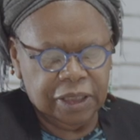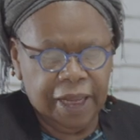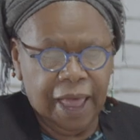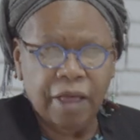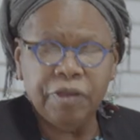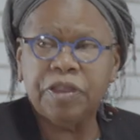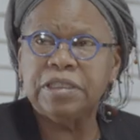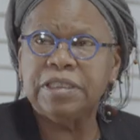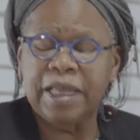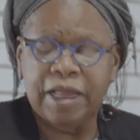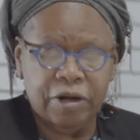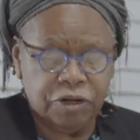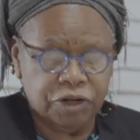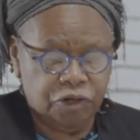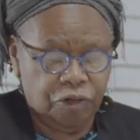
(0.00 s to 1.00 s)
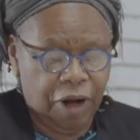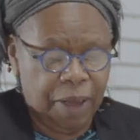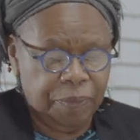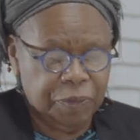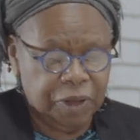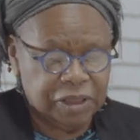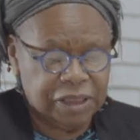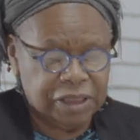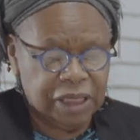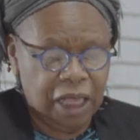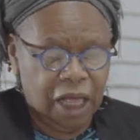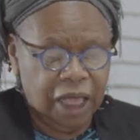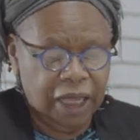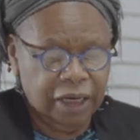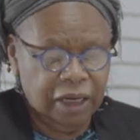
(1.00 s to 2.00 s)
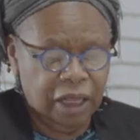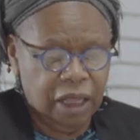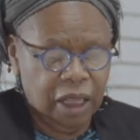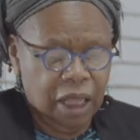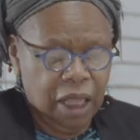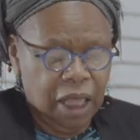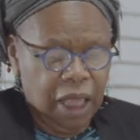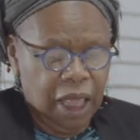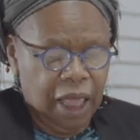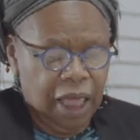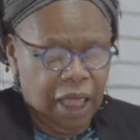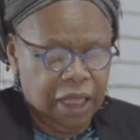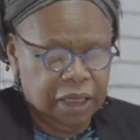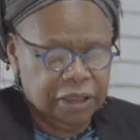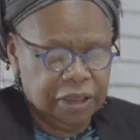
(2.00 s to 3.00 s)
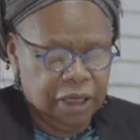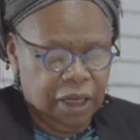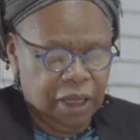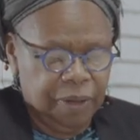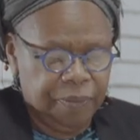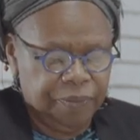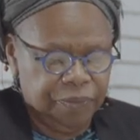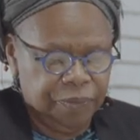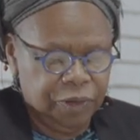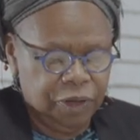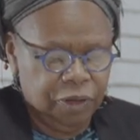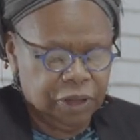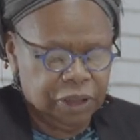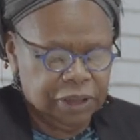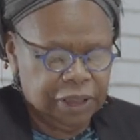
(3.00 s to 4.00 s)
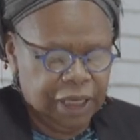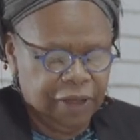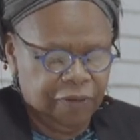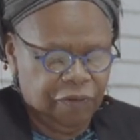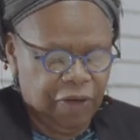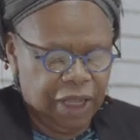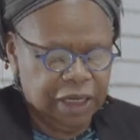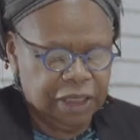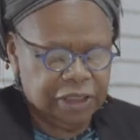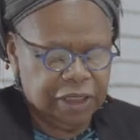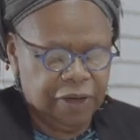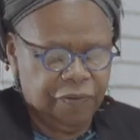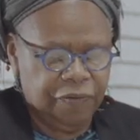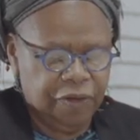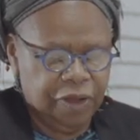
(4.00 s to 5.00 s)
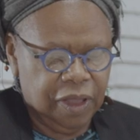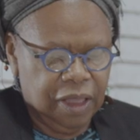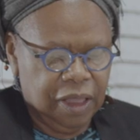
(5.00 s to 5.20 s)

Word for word: And now there's air trapped inside and um, you can take advantage of,